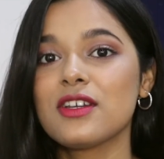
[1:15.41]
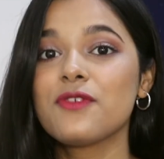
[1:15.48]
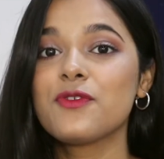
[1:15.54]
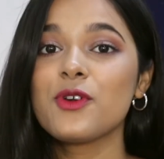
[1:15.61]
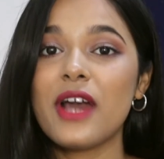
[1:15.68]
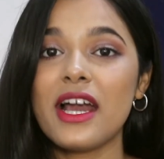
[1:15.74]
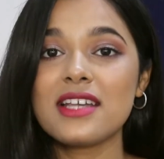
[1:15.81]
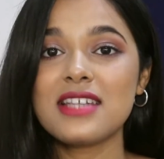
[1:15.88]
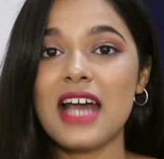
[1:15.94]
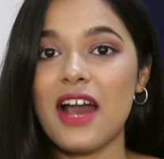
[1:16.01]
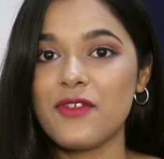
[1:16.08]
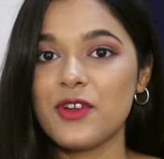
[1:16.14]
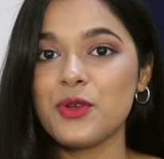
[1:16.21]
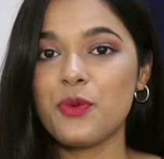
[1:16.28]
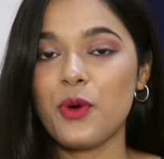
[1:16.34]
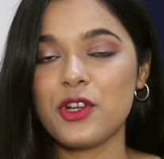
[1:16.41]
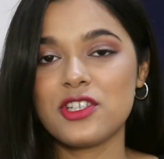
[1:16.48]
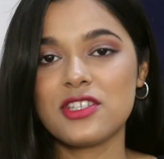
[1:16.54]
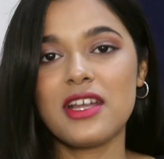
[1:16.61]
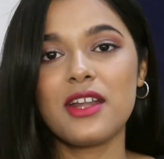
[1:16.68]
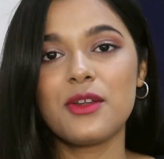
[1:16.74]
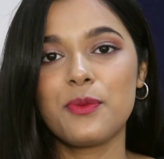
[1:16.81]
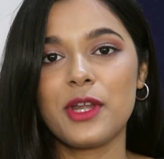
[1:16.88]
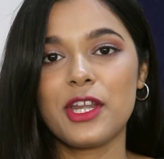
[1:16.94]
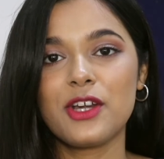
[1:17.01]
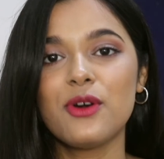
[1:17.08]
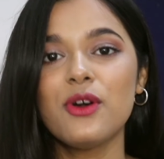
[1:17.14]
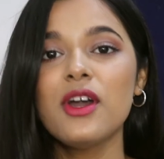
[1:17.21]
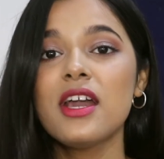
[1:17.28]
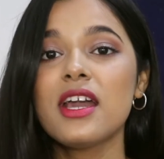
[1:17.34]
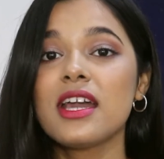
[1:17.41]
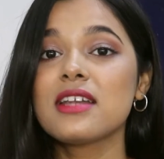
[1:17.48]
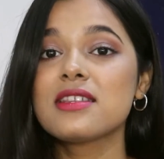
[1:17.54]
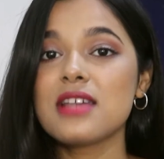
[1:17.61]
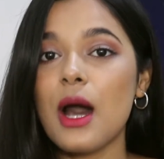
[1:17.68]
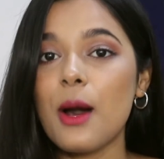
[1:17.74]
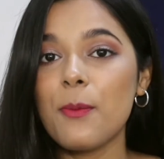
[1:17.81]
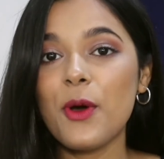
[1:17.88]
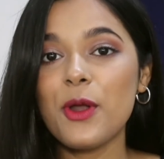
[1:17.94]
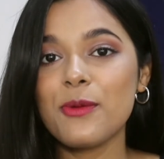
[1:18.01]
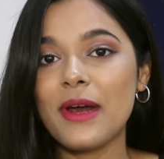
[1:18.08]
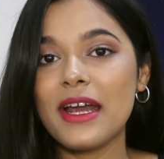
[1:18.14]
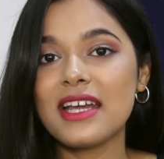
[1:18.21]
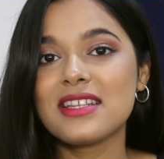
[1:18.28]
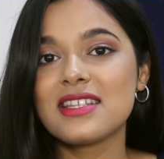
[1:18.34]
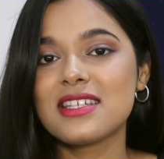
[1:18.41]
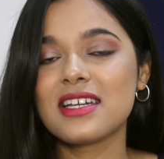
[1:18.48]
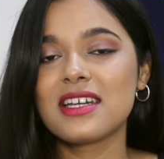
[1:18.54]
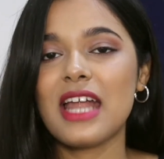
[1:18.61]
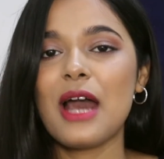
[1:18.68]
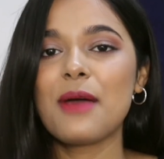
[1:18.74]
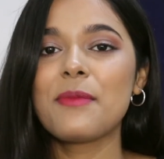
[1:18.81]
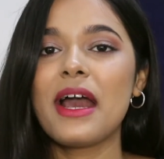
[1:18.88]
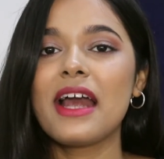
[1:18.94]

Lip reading: If you guys haven't watched that video, it's up on my Instagram.